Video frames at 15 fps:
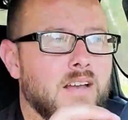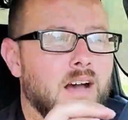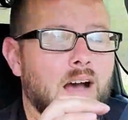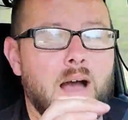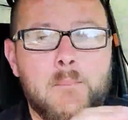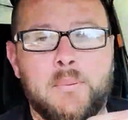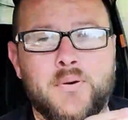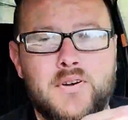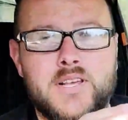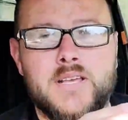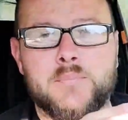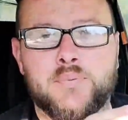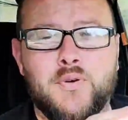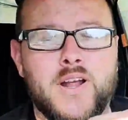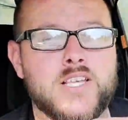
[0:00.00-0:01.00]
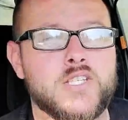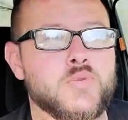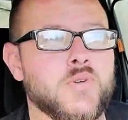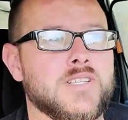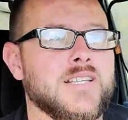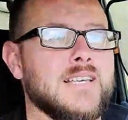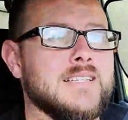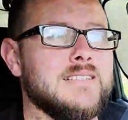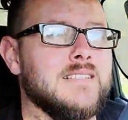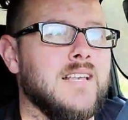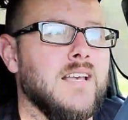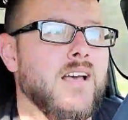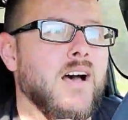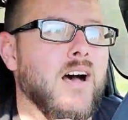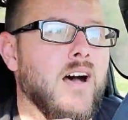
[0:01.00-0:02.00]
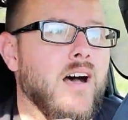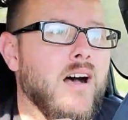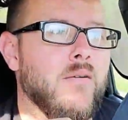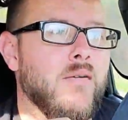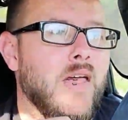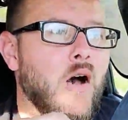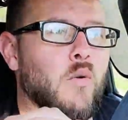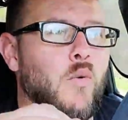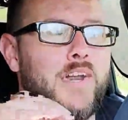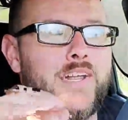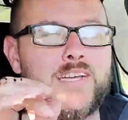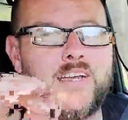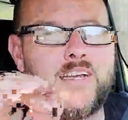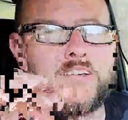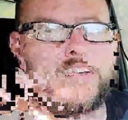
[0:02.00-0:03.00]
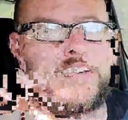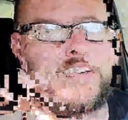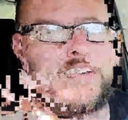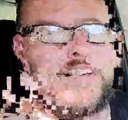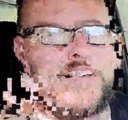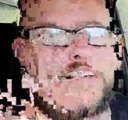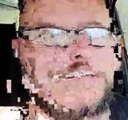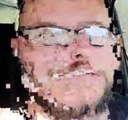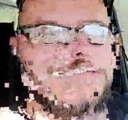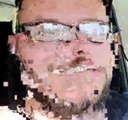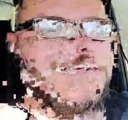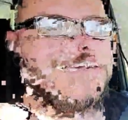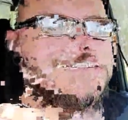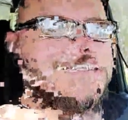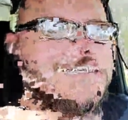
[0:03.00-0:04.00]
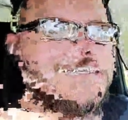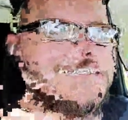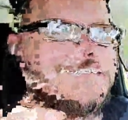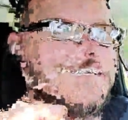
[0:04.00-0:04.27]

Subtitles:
I'm pretty impressed with this. Now, when it comes to products like this,